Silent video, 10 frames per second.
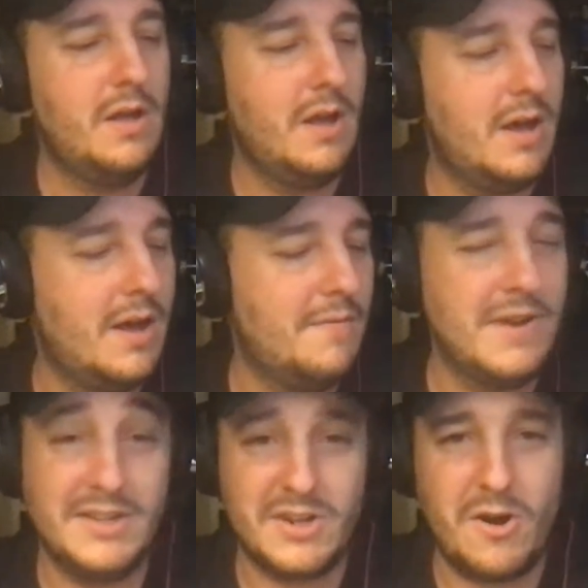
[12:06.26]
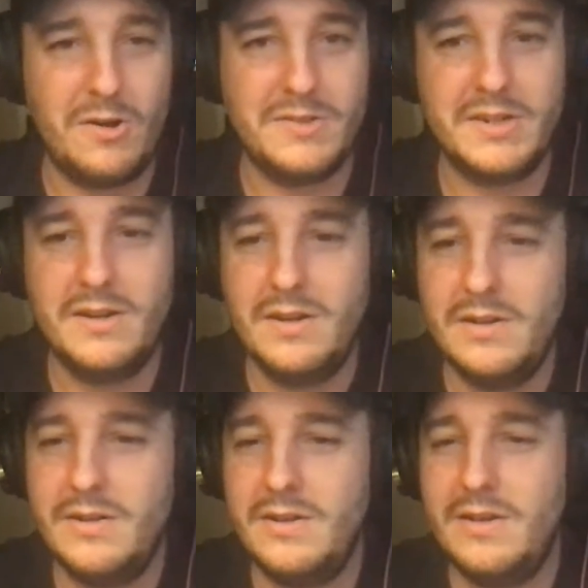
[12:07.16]
Vanessa Carlton.
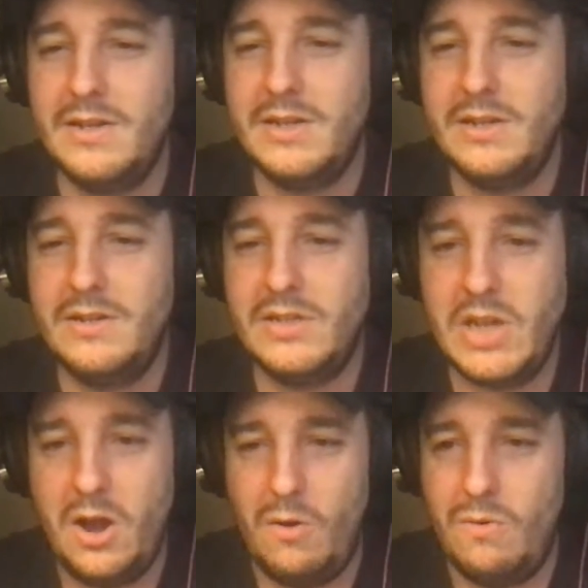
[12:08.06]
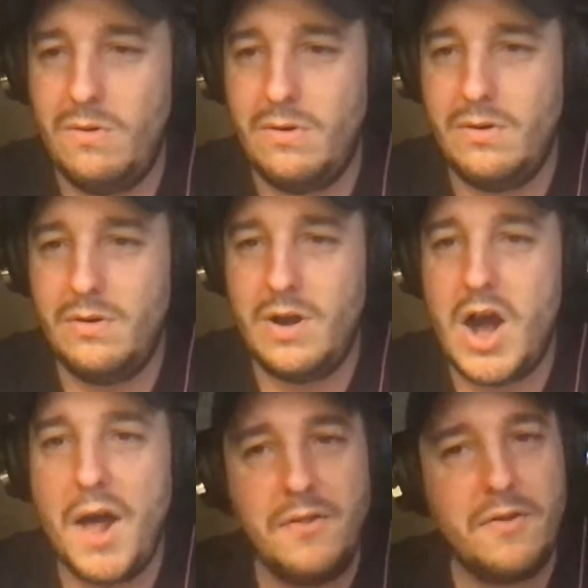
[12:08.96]
So,
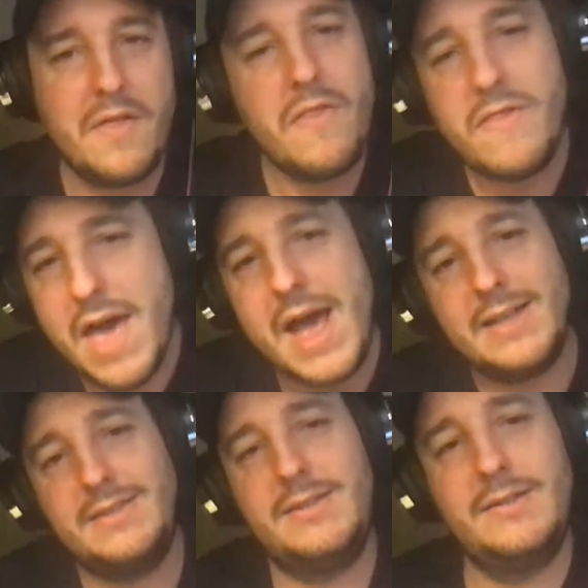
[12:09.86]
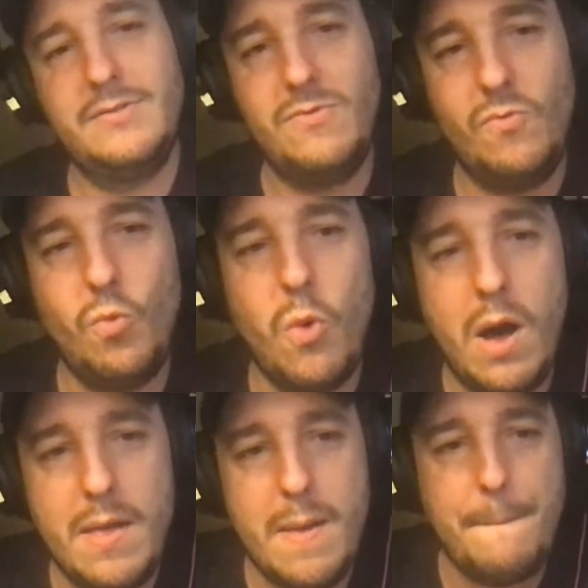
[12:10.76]
other than that,
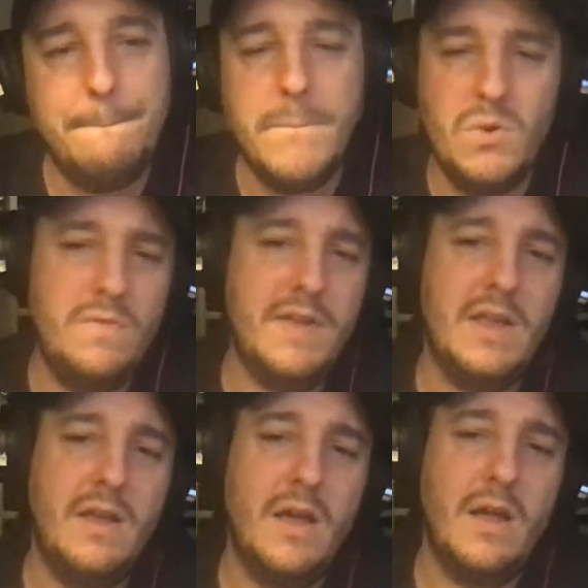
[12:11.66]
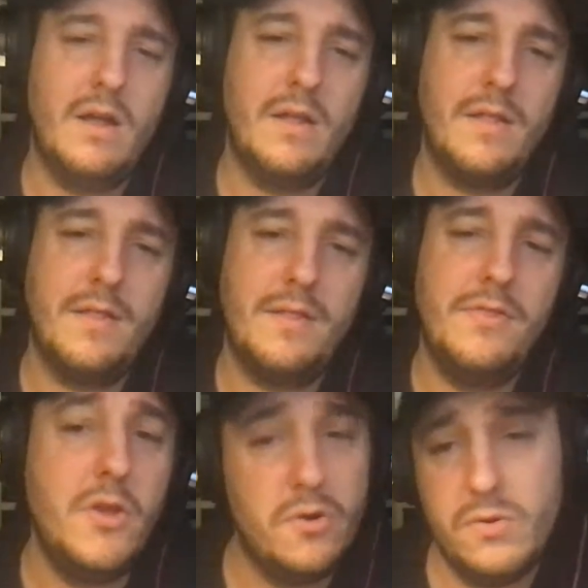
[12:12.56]
what movie
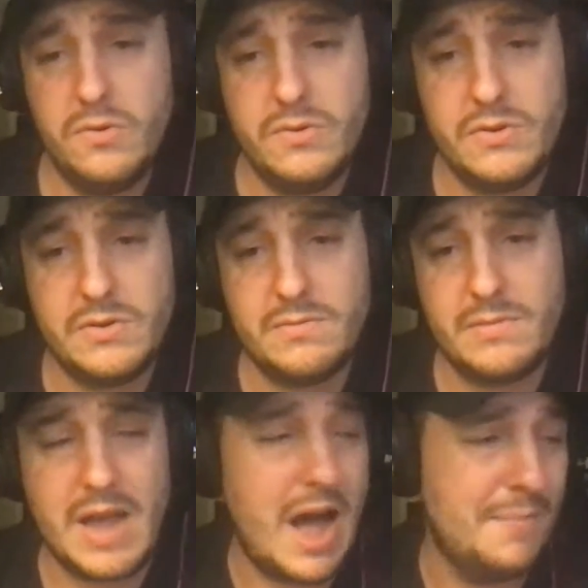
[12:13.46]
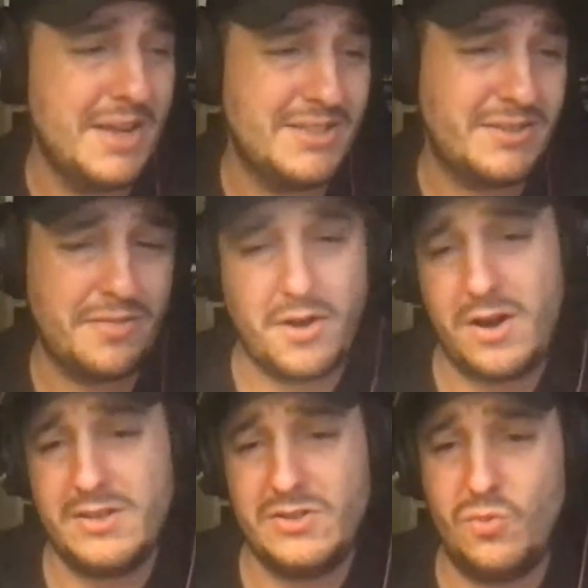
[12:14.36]
news, comments,
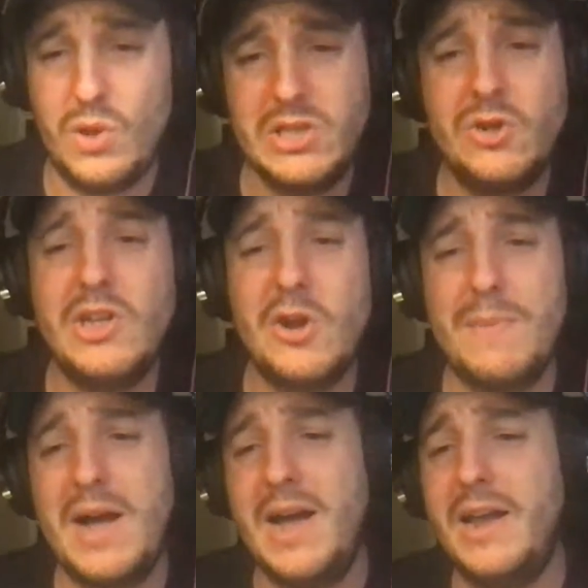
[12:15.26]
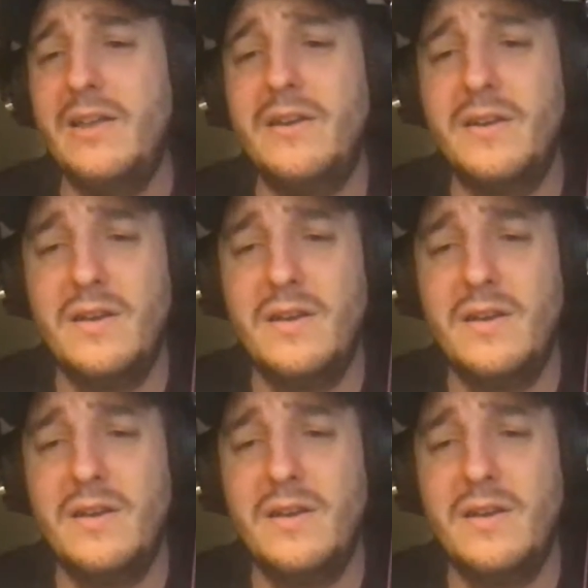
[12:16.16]
thoughts, what's on your mind?